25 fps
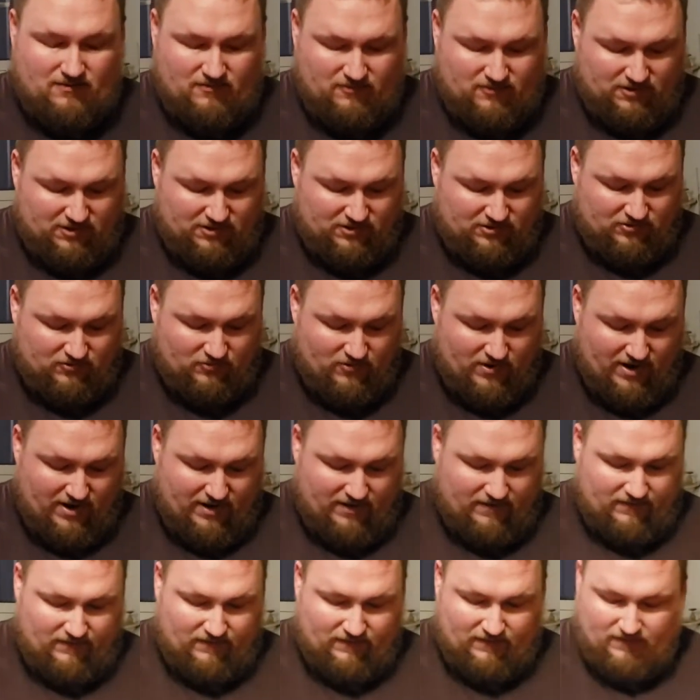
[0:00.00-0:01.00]
which is
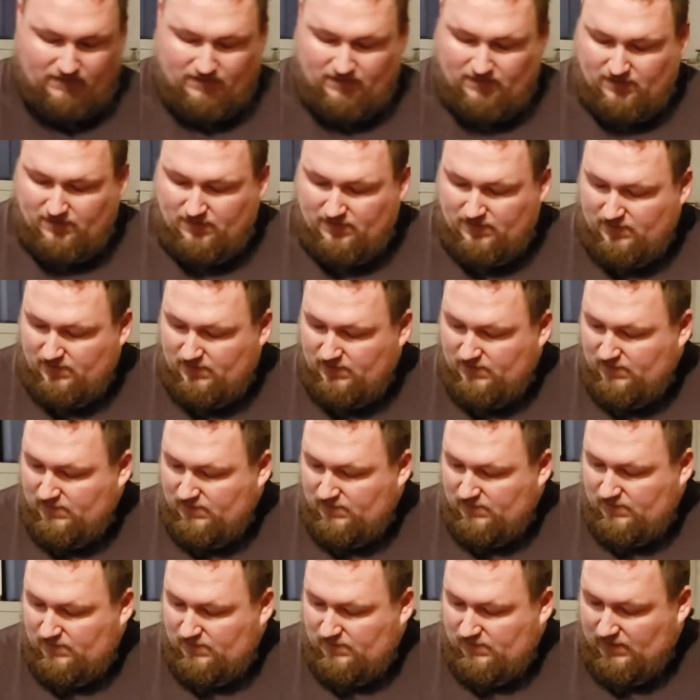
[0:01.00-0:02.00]
great.
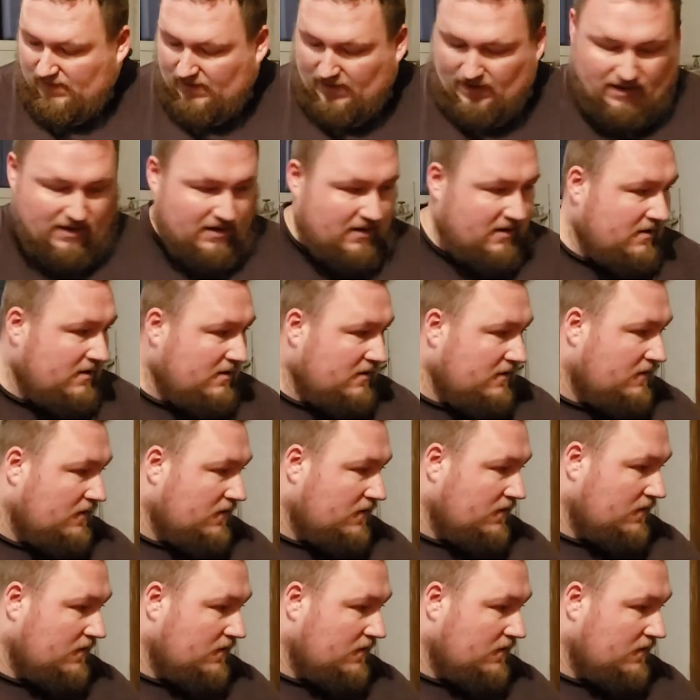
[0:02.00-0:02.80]
And